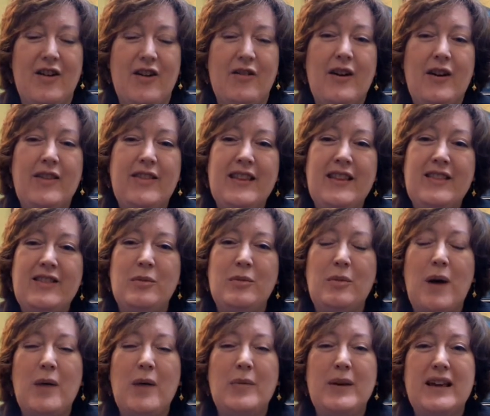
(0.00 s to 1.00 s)
Well, I think there
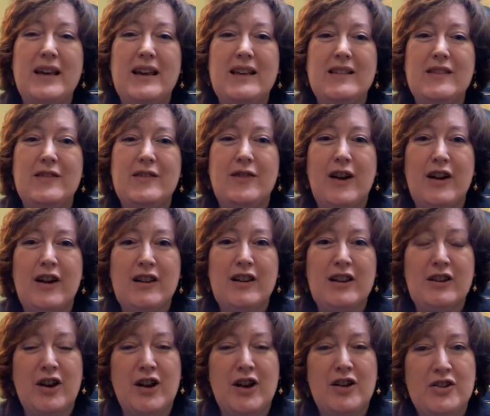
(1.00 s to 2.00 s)
probably is very
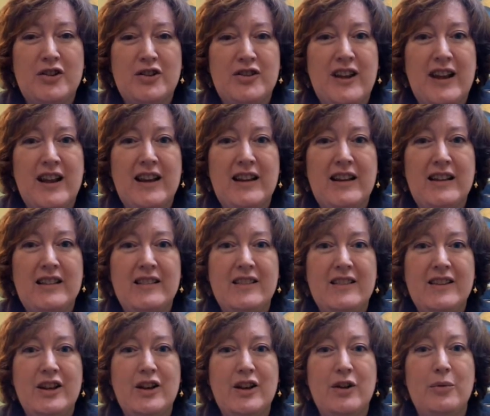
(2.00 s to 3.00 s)
little understanding.
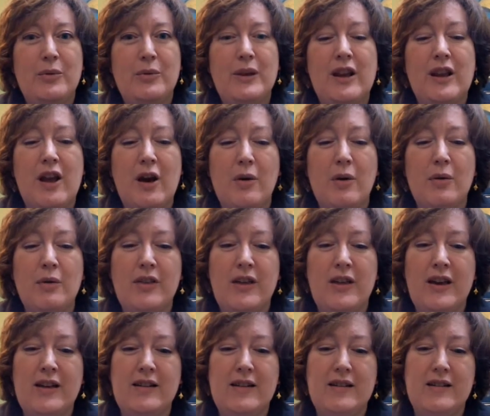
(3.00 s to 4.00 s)
You know, we know
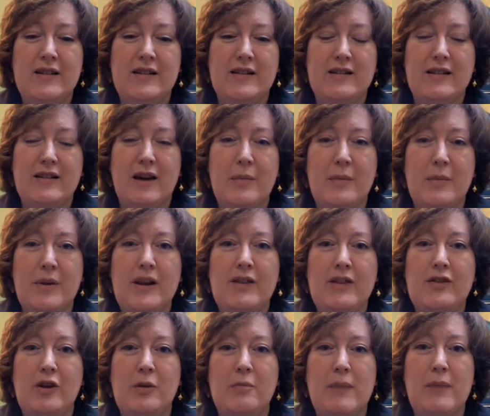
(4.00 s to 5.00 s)
that
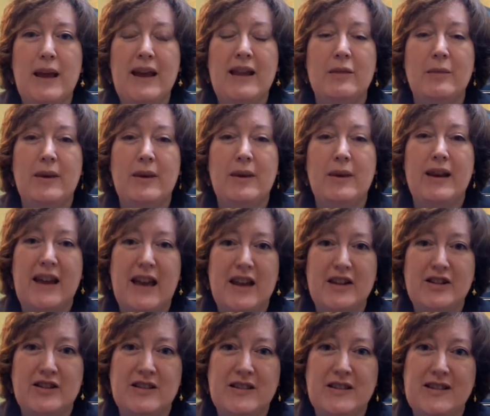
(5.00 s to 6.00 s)
companies are making the
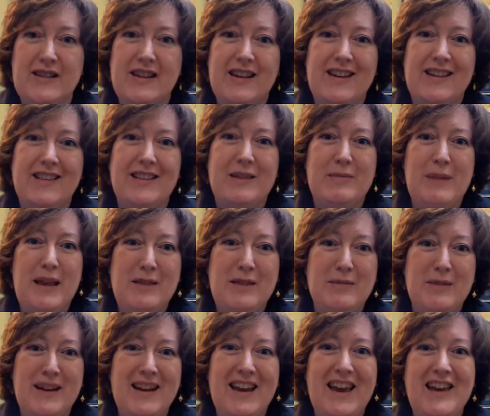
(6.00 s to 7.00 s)
medications. They
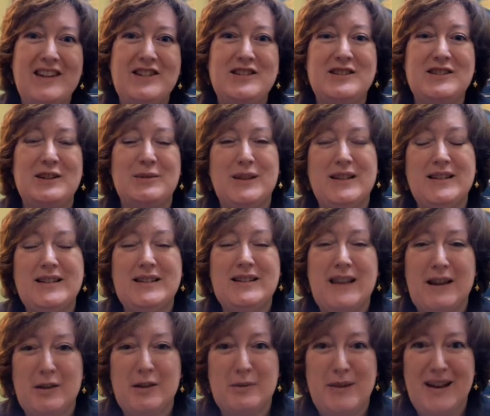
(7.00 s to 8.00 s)
make the medications, they want to
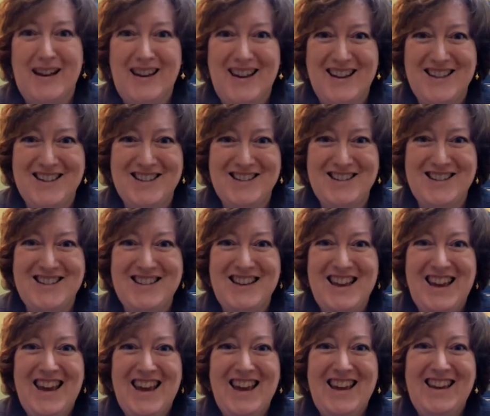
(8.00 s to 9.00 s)
sell the medications.
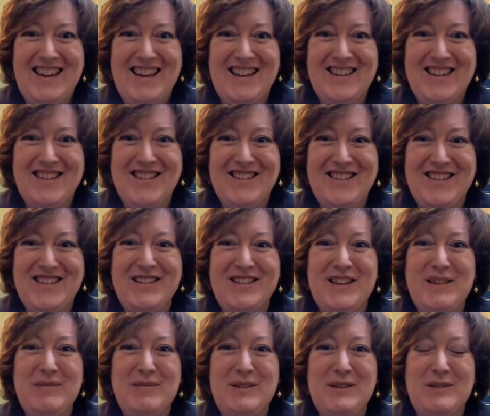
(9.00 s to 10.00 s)
It
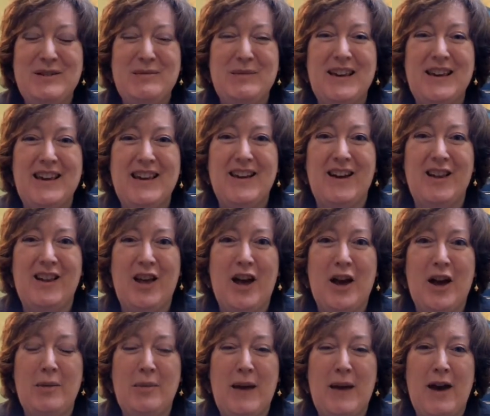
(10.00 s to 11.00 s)
seems to be a
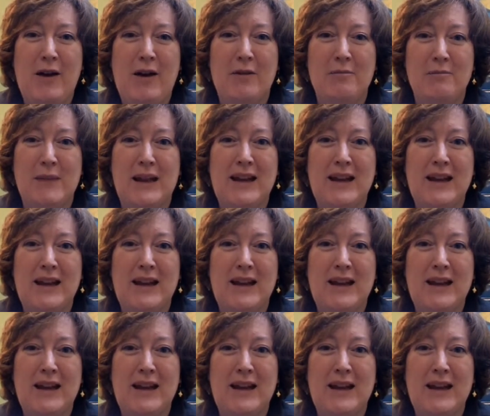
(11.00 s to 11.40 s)
lot about